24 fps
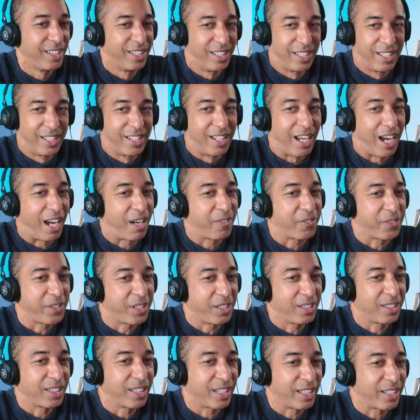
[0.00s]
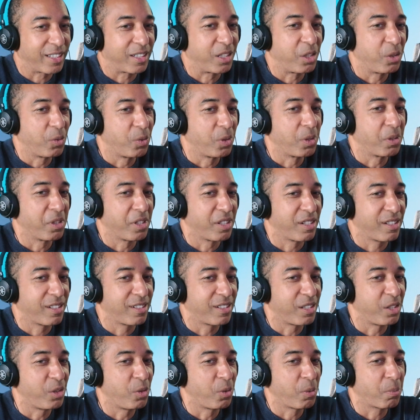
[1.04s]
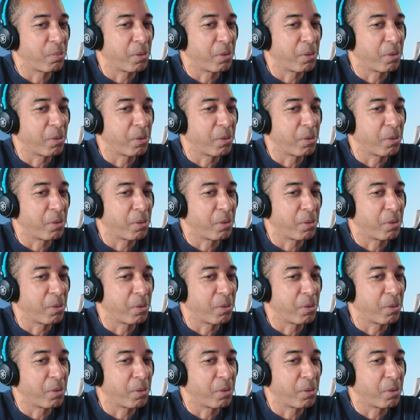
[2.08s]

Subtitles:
I feel like you were